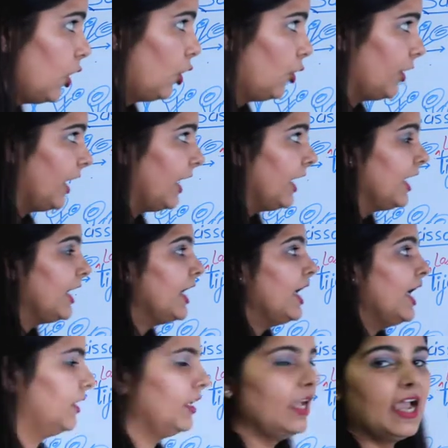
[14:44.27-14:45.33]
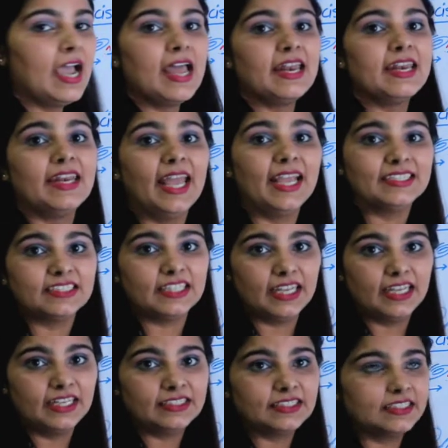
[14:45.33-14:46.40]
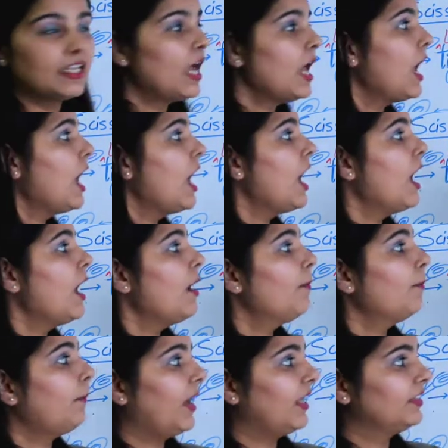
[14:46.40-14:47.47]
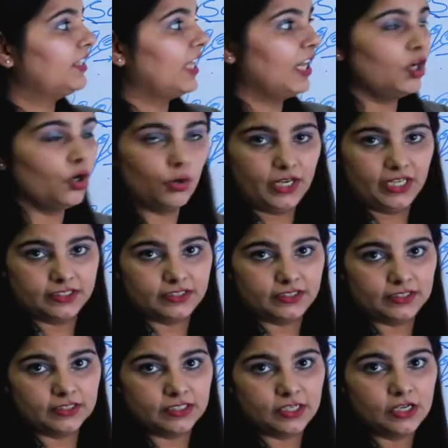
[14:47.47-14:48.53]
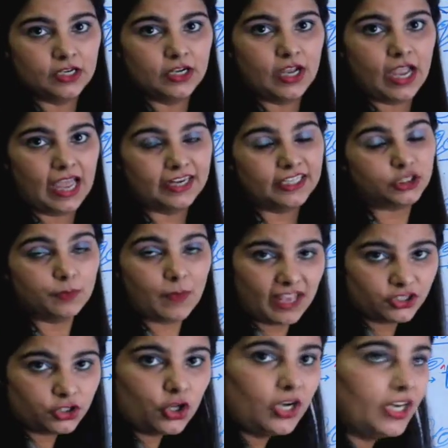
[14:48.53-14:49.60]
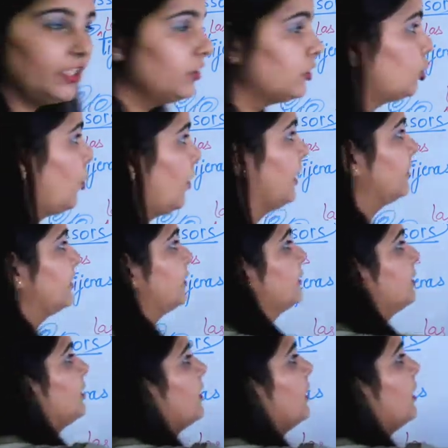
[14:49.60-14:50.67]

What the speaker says: Okay? Next is pantalones. And it's masculine, so it's